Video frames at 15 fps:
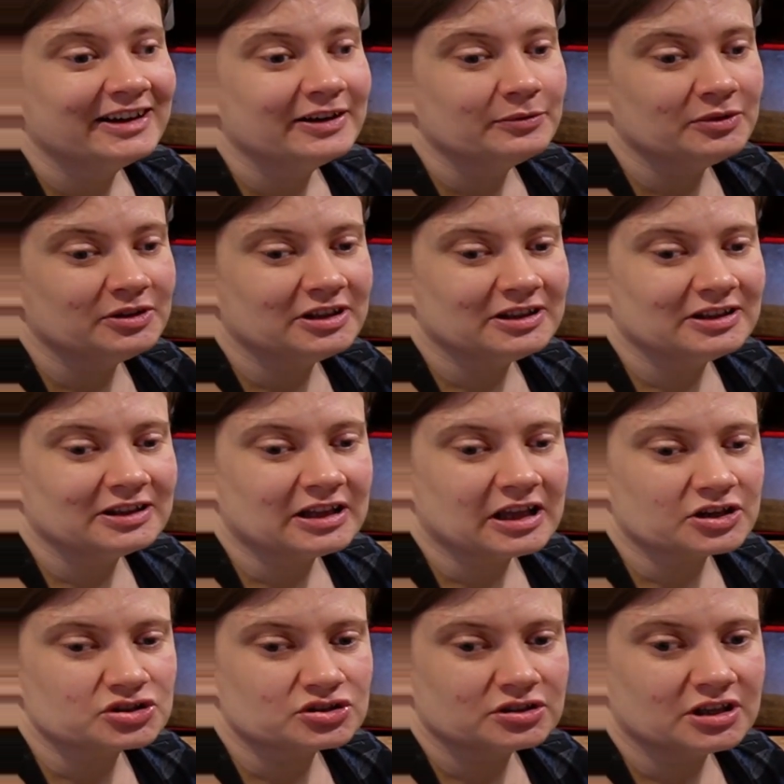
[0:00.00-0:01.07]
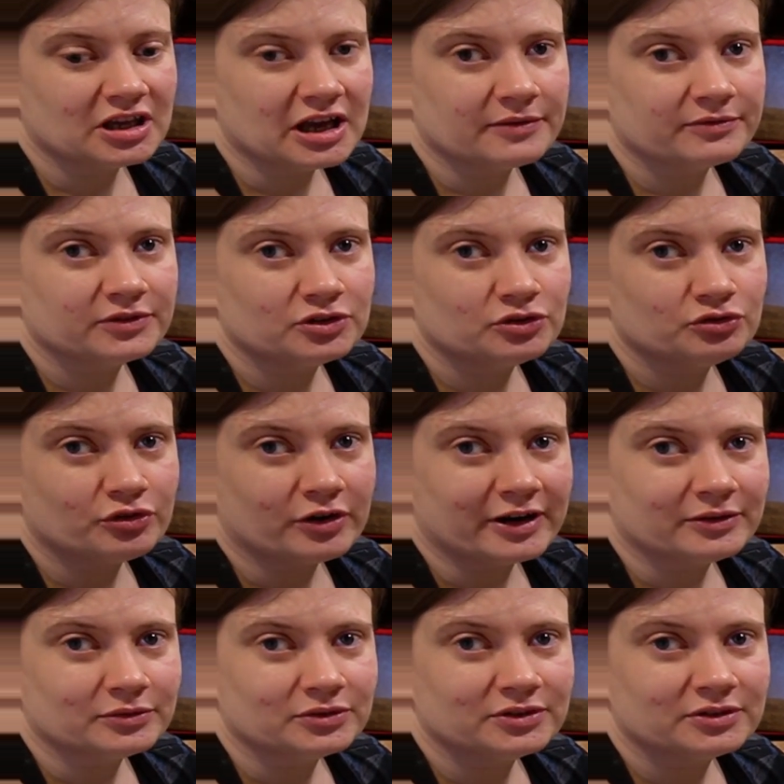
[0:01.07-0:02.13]
we didn't actually have the
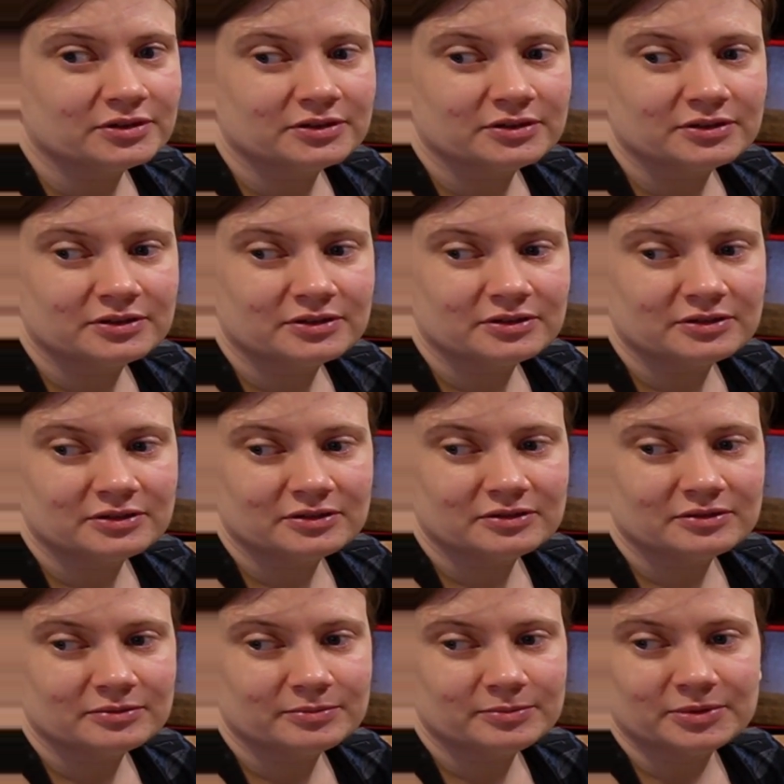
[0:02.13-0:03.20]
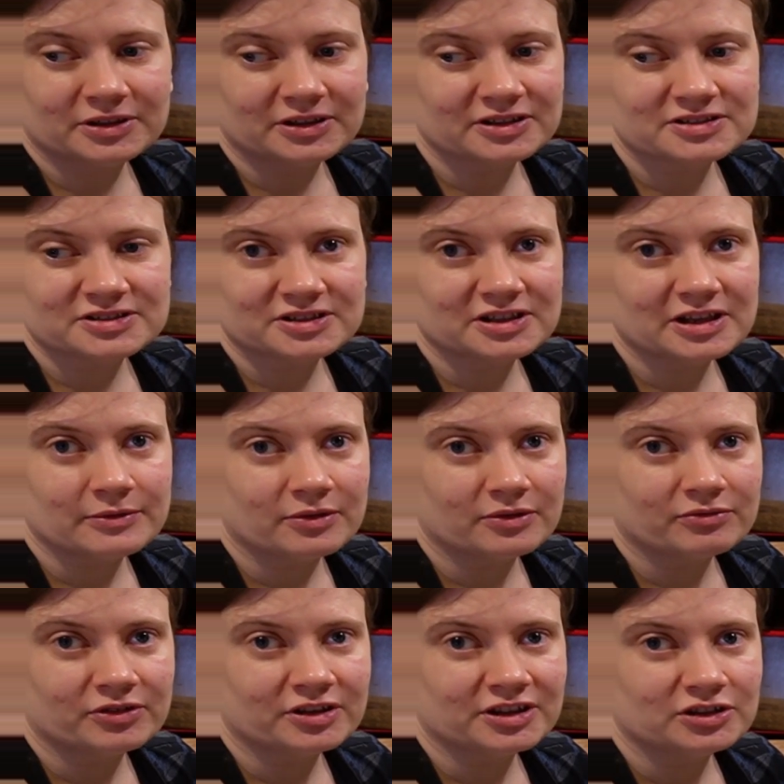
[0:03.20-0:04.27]
drought, because it never
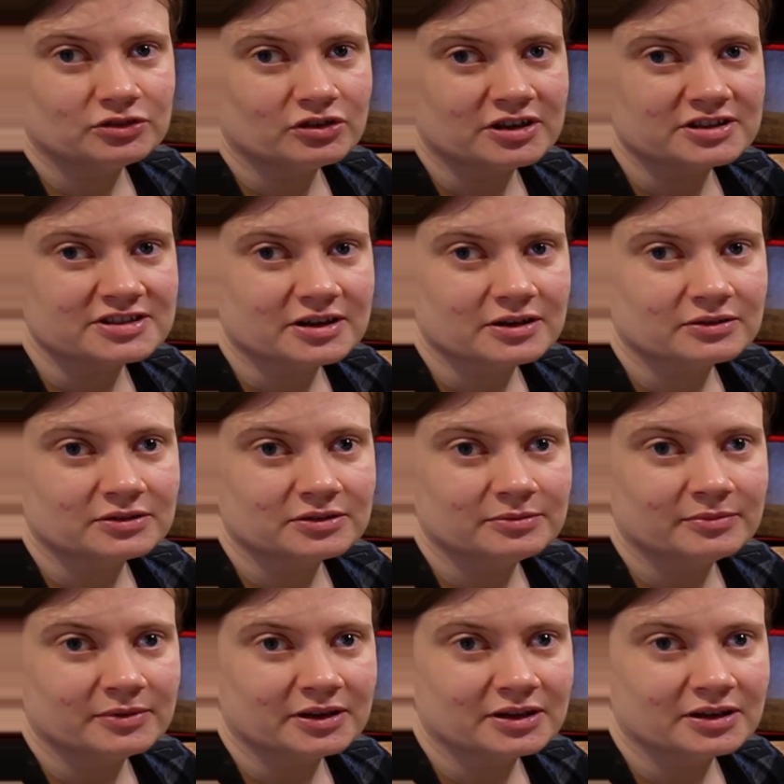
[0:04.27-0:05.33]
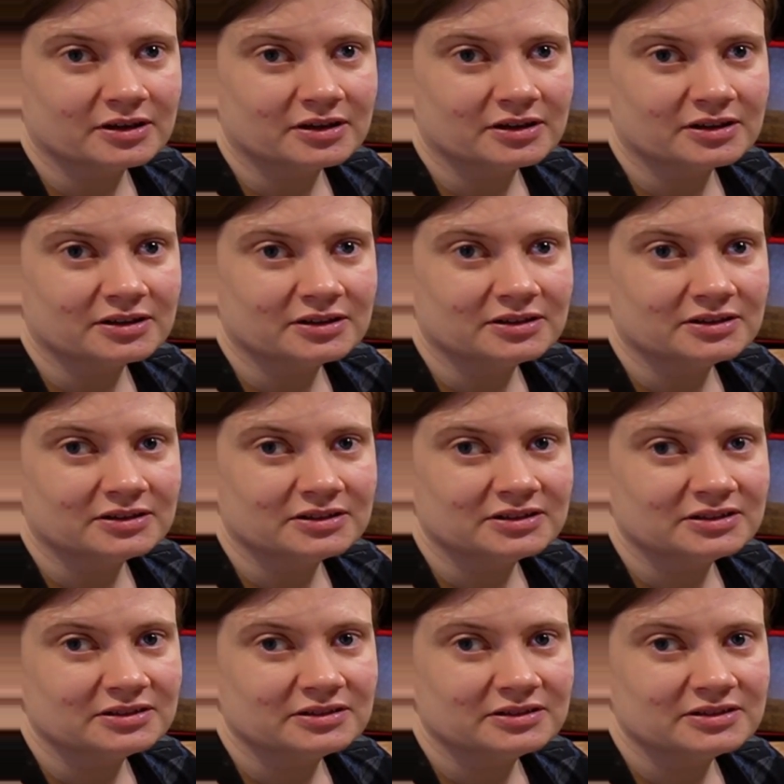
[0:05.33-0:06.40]
really dries out in my garden.
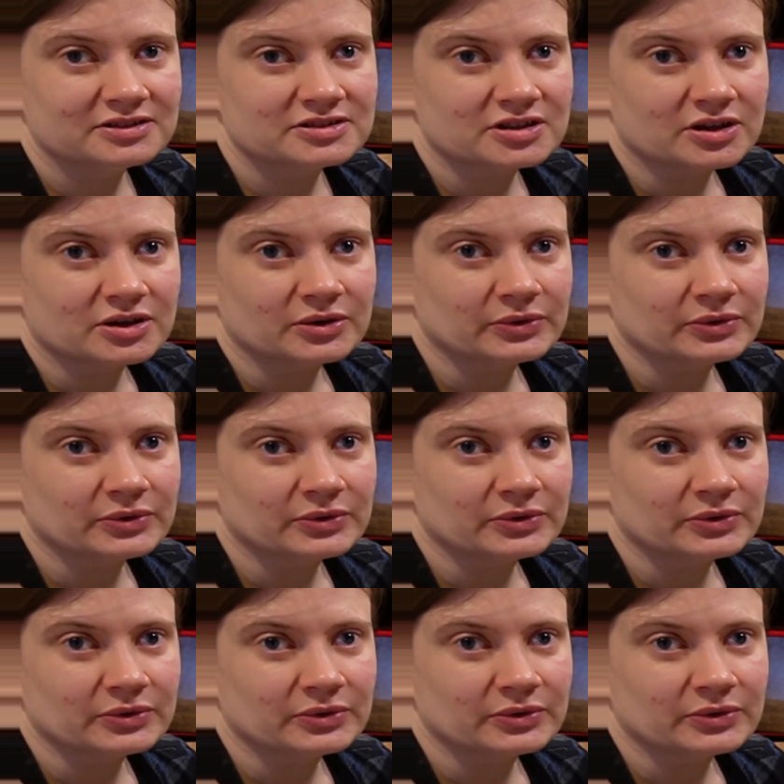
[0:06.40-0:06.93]
So